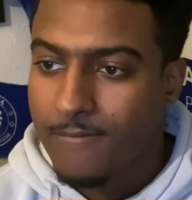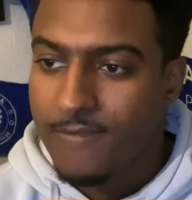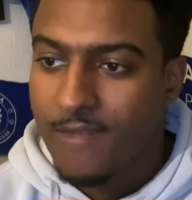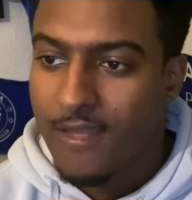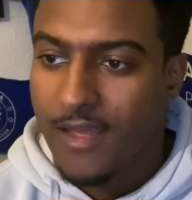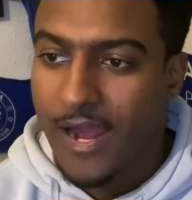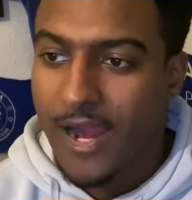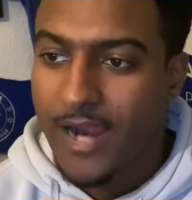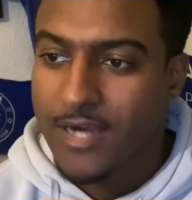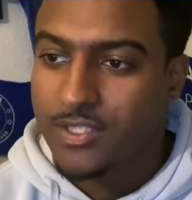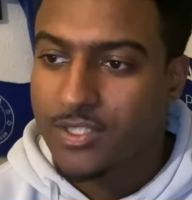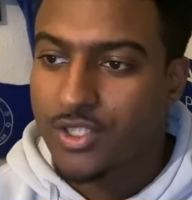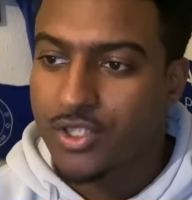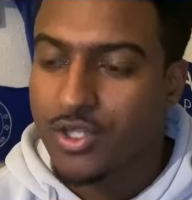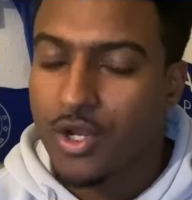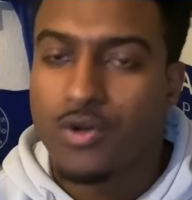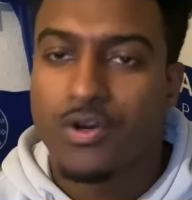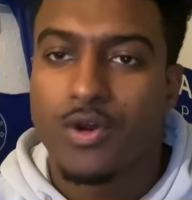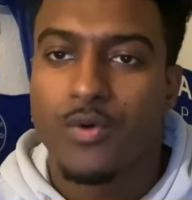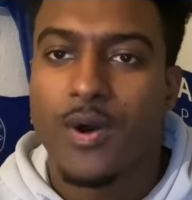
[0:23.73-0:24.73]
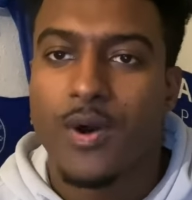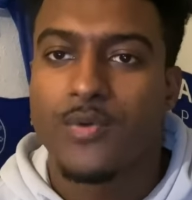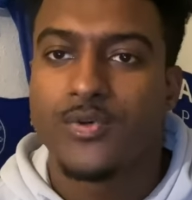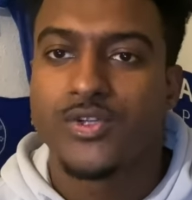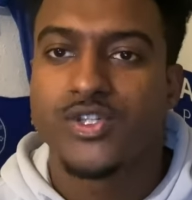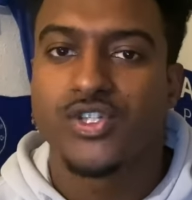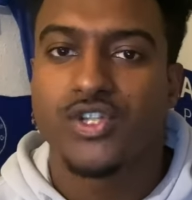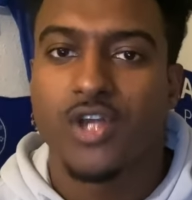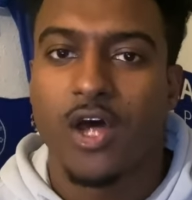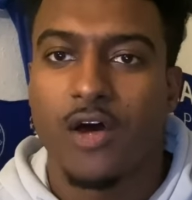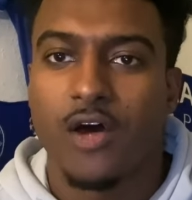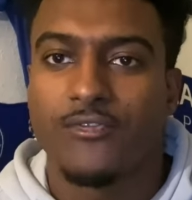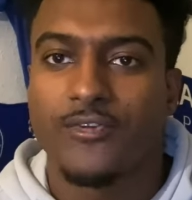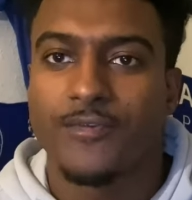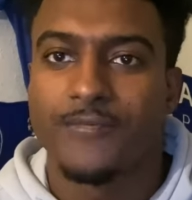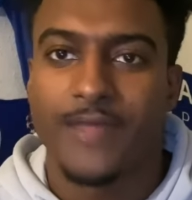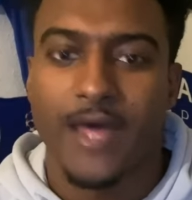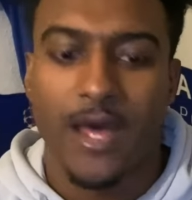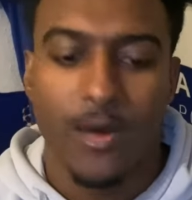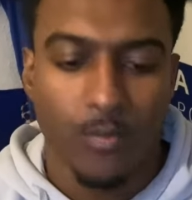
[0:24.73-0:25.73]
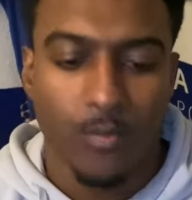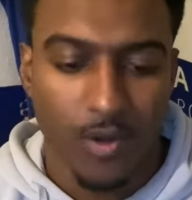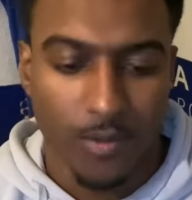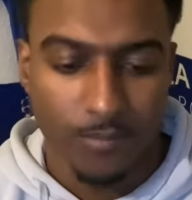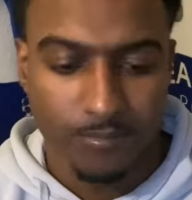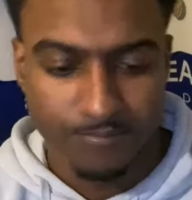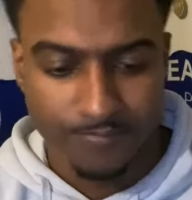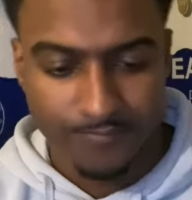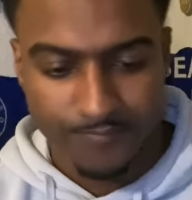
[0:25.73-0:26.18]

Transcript: I actually don't know where we start from that one.